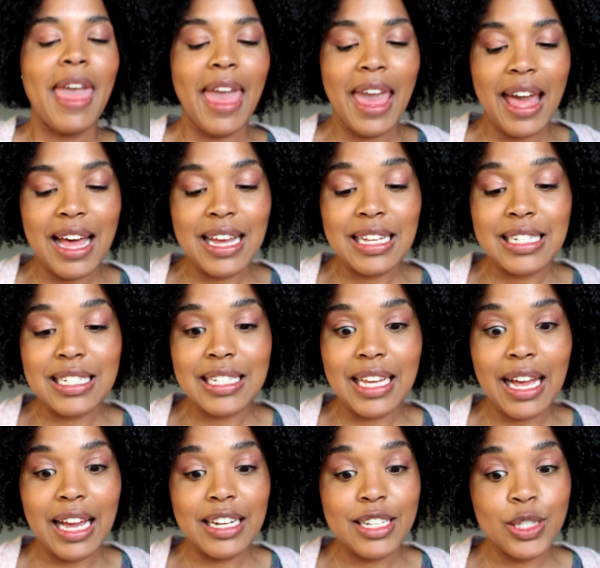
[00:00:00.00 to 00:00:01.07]
And
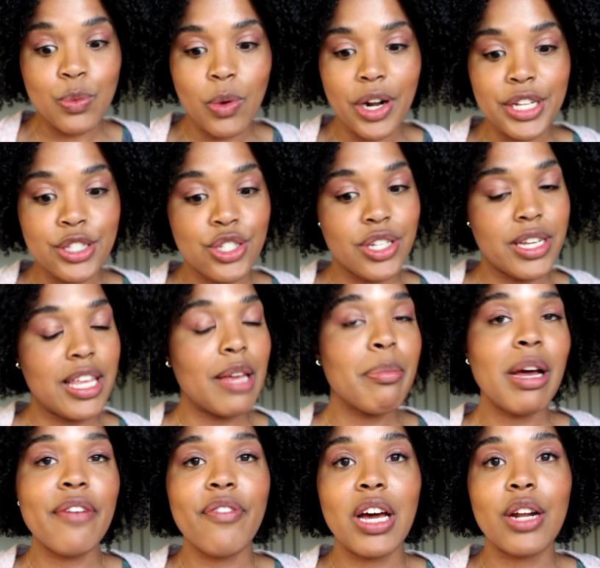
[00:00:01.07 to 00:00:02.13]
I just wanted to give
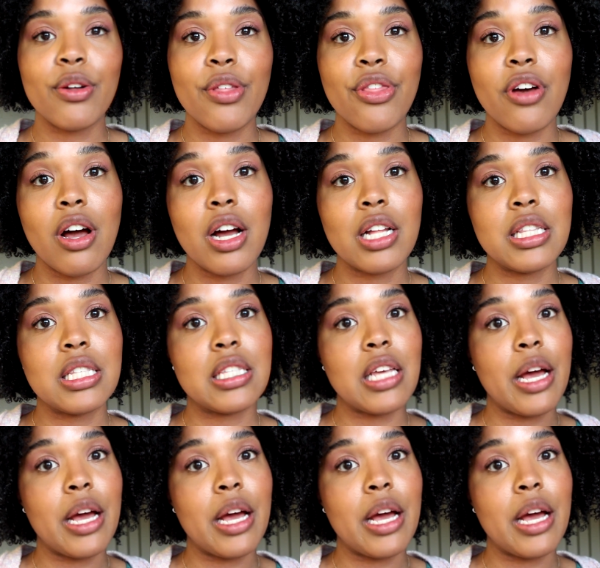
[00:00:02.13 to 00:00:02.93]
my final thoughts.